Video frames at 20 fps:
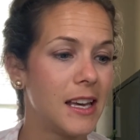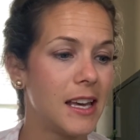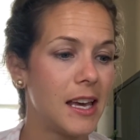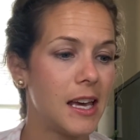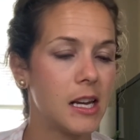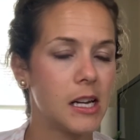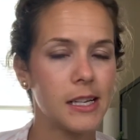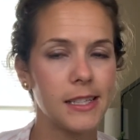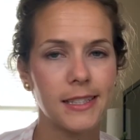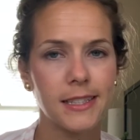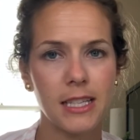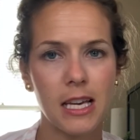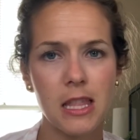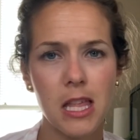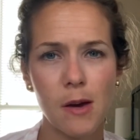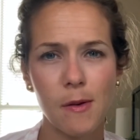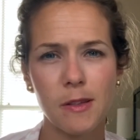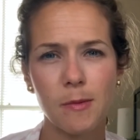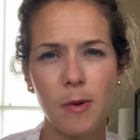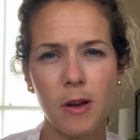And I said
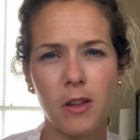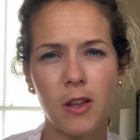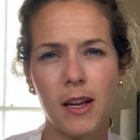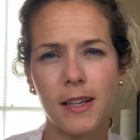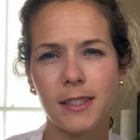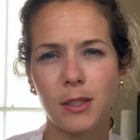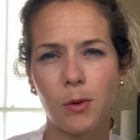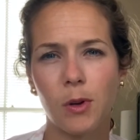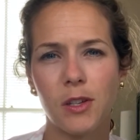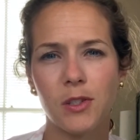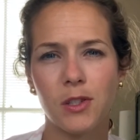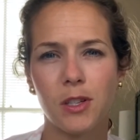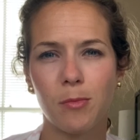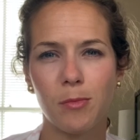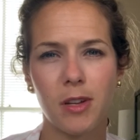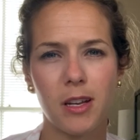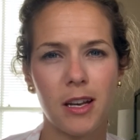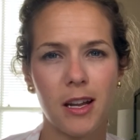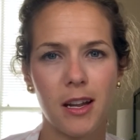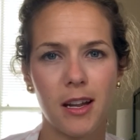that was my last question,
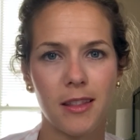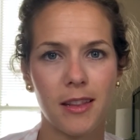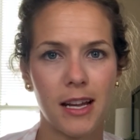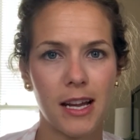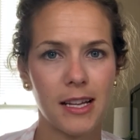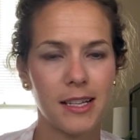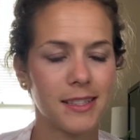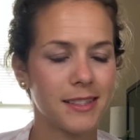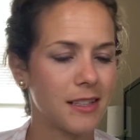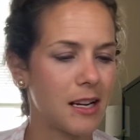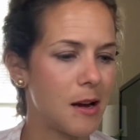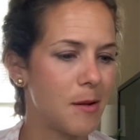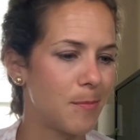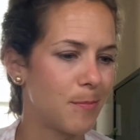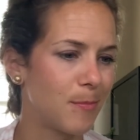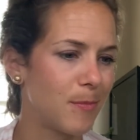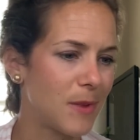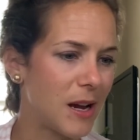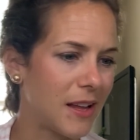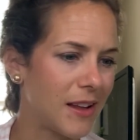but that is not
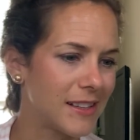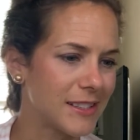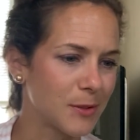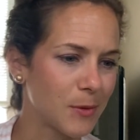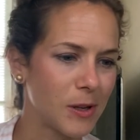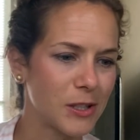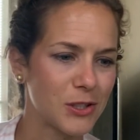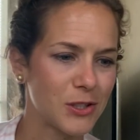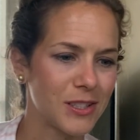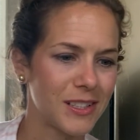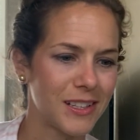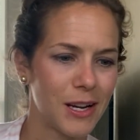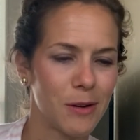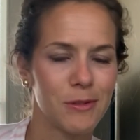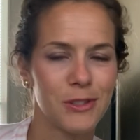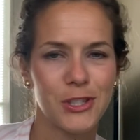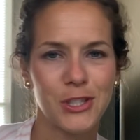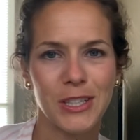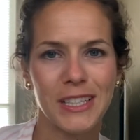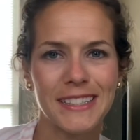my last question. I
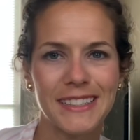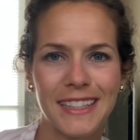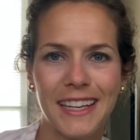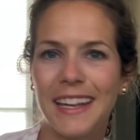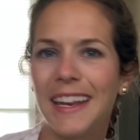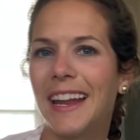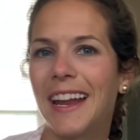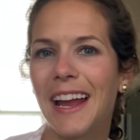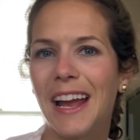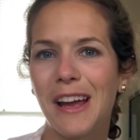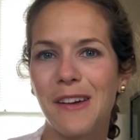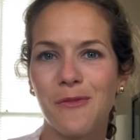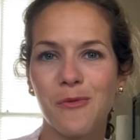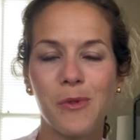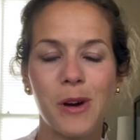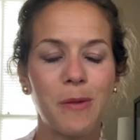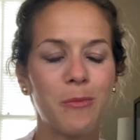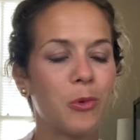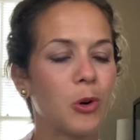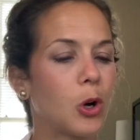was just kidding. I have
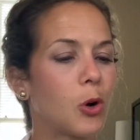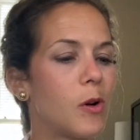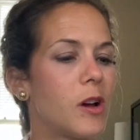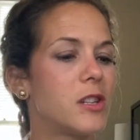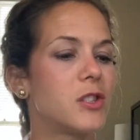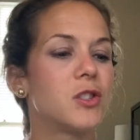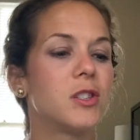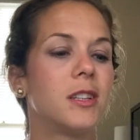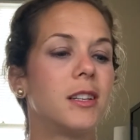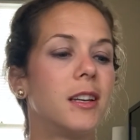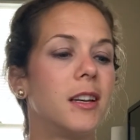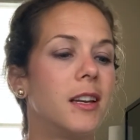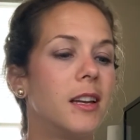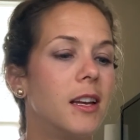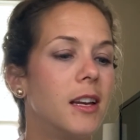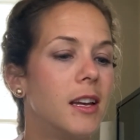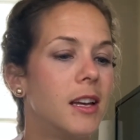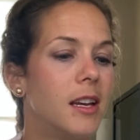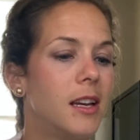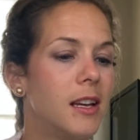one more
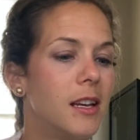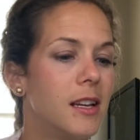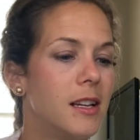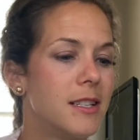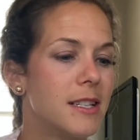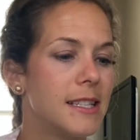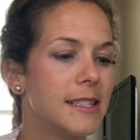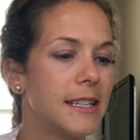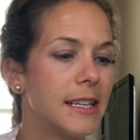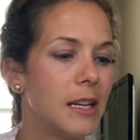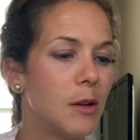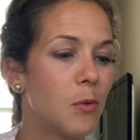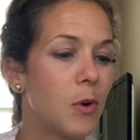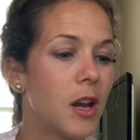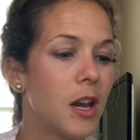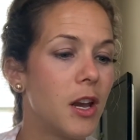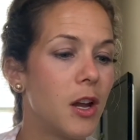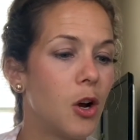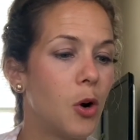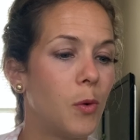question. Does
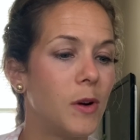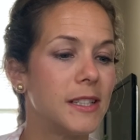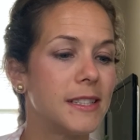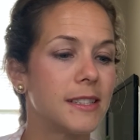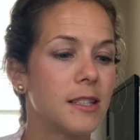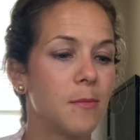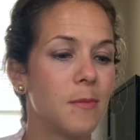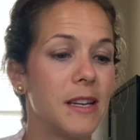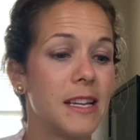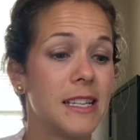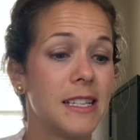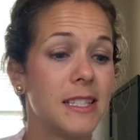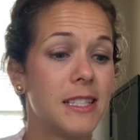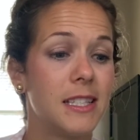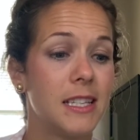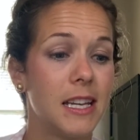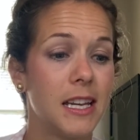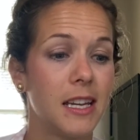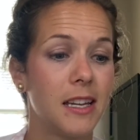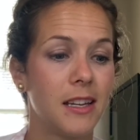anyone know what Simeon
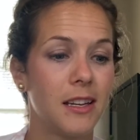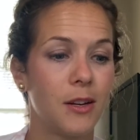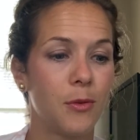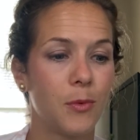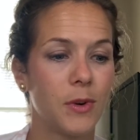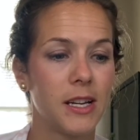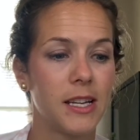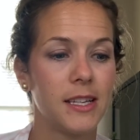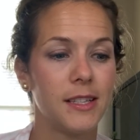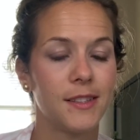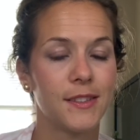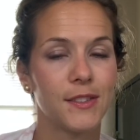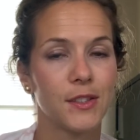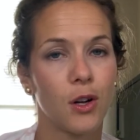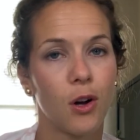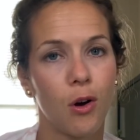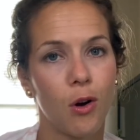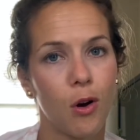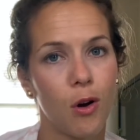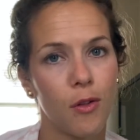did when he
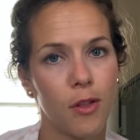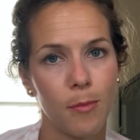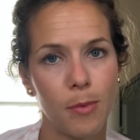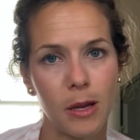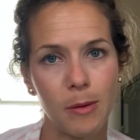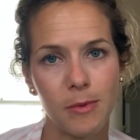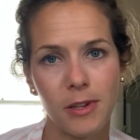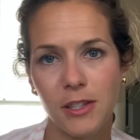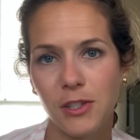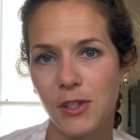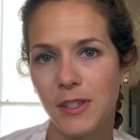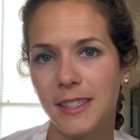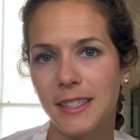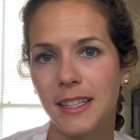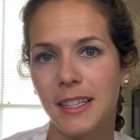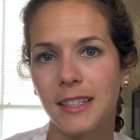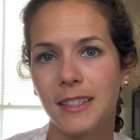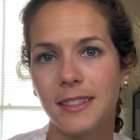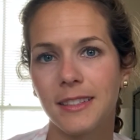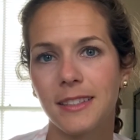saw the baby
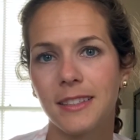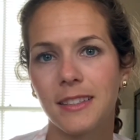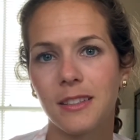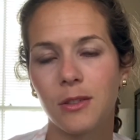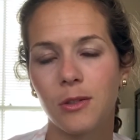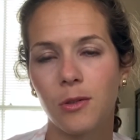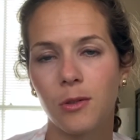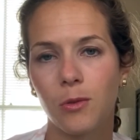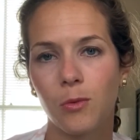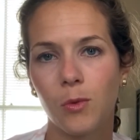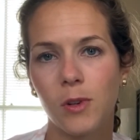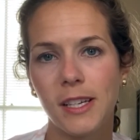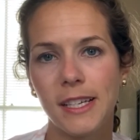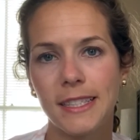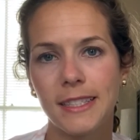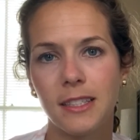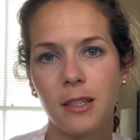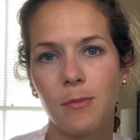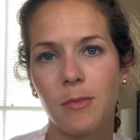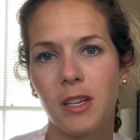Jesus? What
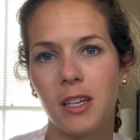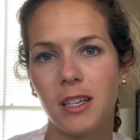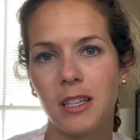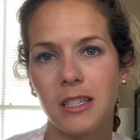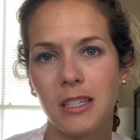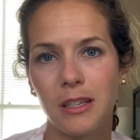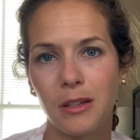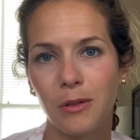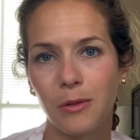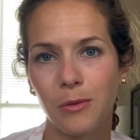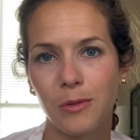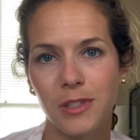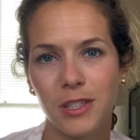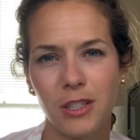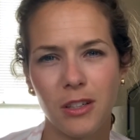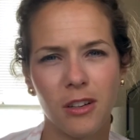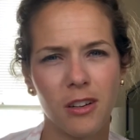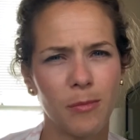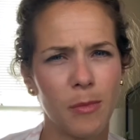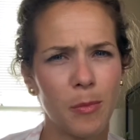did Simeon do? Do
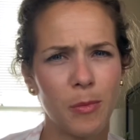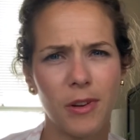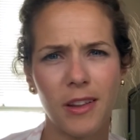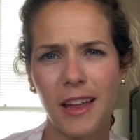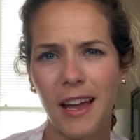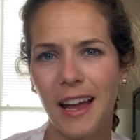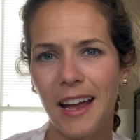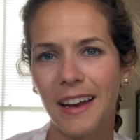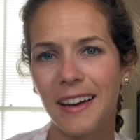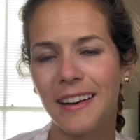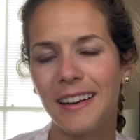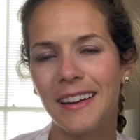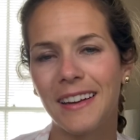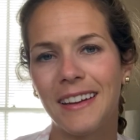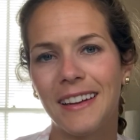you remember that?